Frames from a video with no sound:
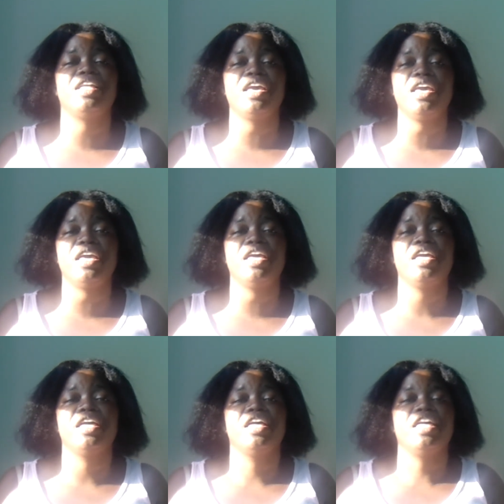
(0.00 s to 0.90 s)
Dan
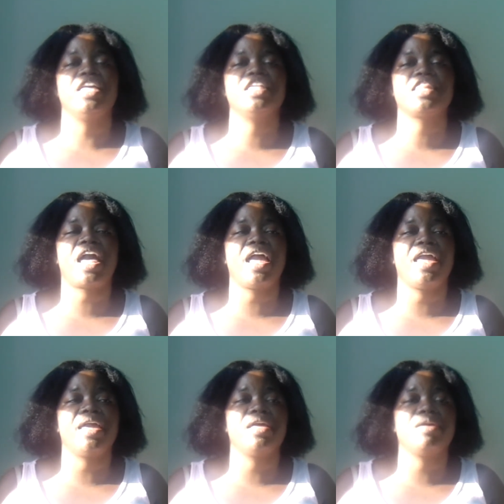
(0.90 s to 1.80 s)
is
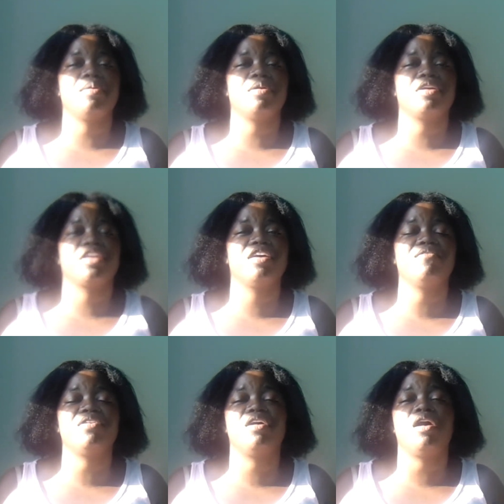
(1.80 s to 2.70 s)
like
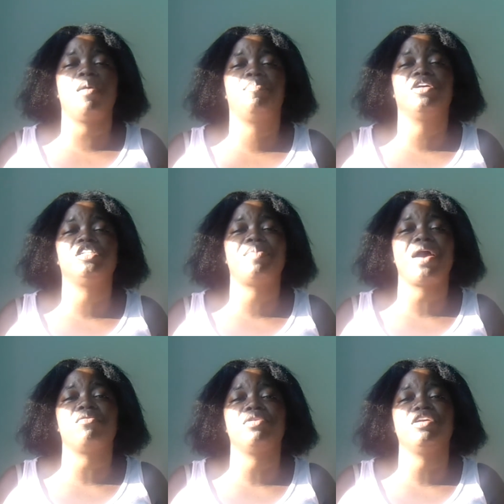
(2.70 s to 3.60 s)
giving her a
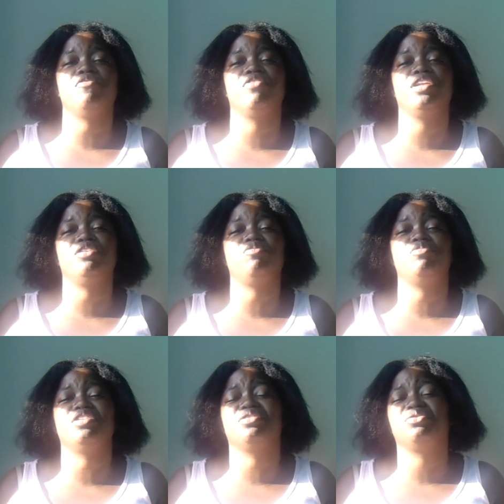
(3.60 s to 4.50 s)
pushback when they really don't
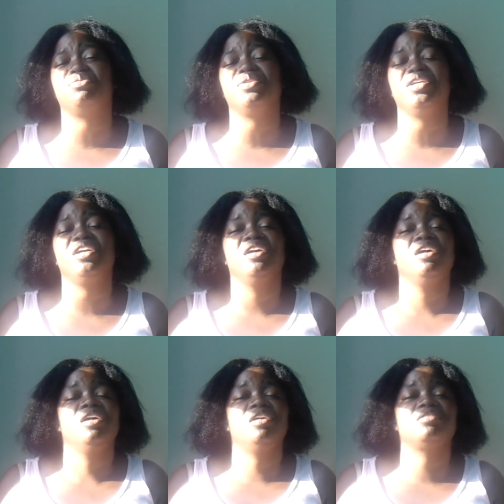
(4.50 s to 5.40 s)
want to do it
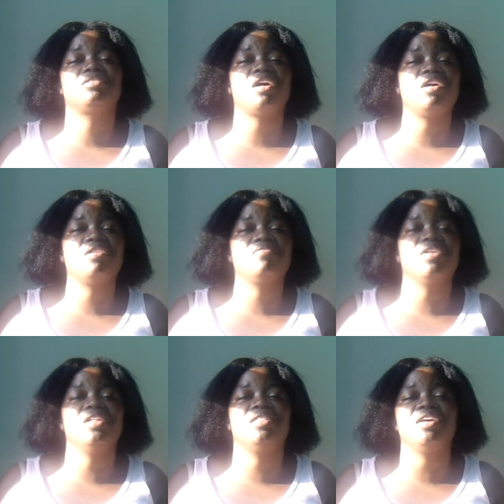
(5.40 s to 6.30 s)
and stuff,
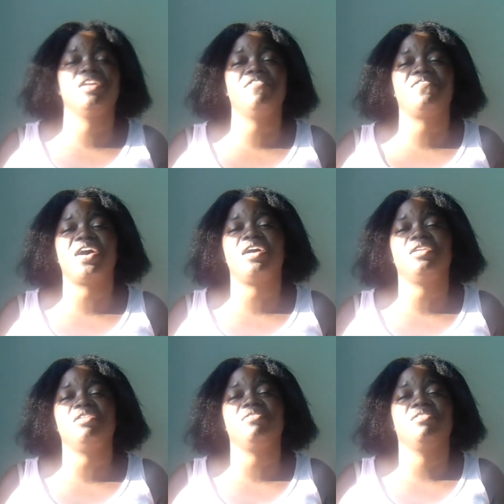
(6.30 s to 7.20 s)
and then he
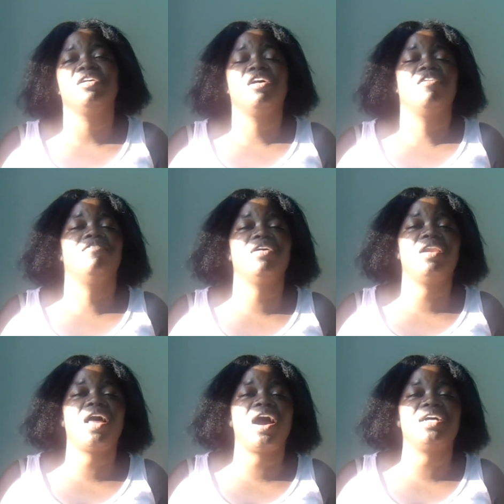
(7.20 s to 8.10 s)
finally
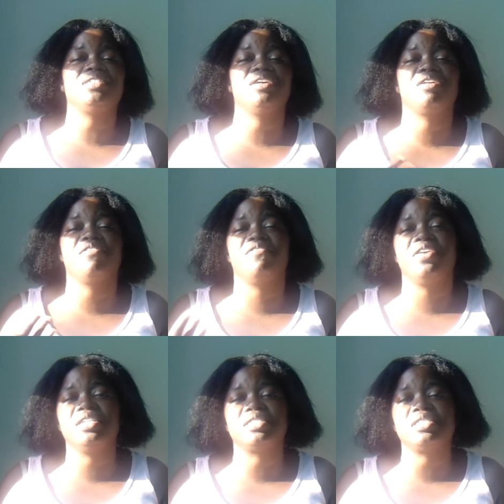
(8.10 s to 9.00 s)
realizes and
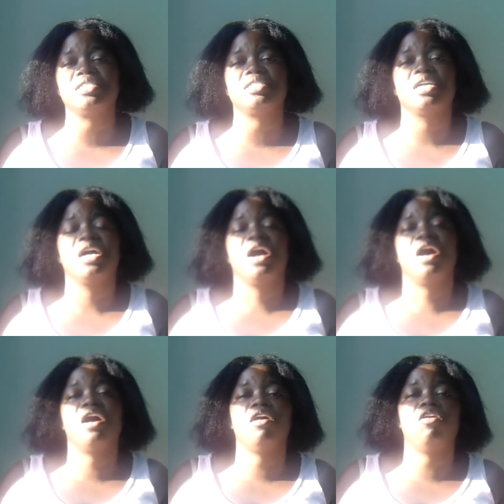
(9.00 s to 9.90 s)
convinces her,